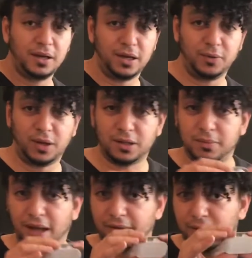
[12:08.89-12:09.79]
and you want
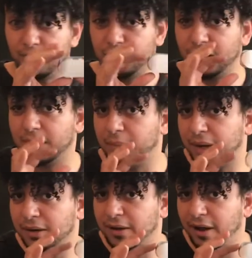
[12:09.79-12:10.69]
them to have their own
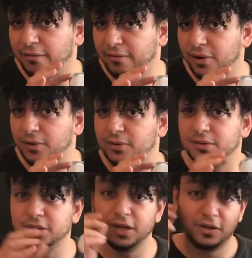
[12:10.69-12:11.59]
independent headphones